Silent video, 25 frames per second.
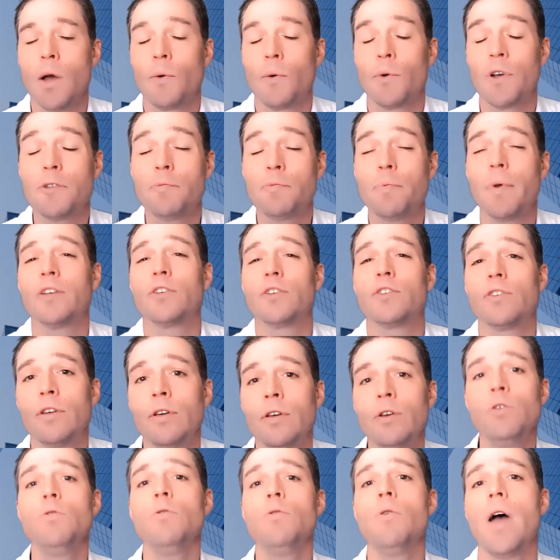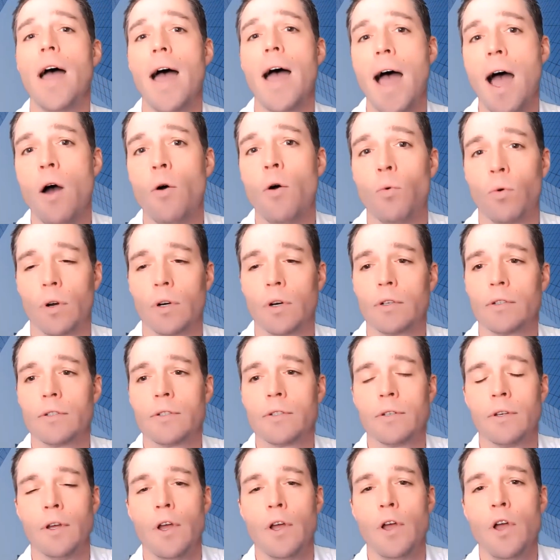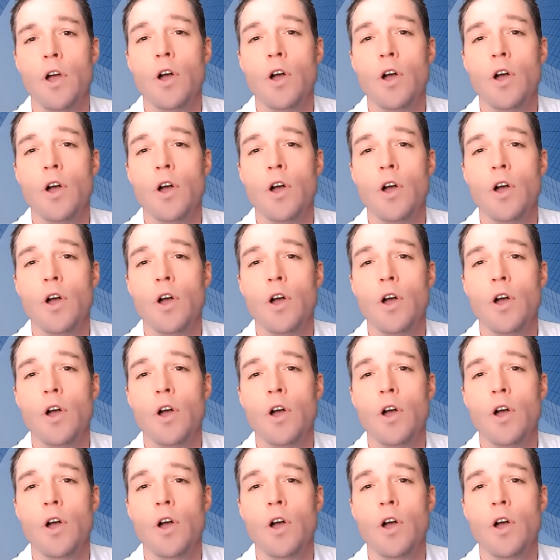we spent 2 hours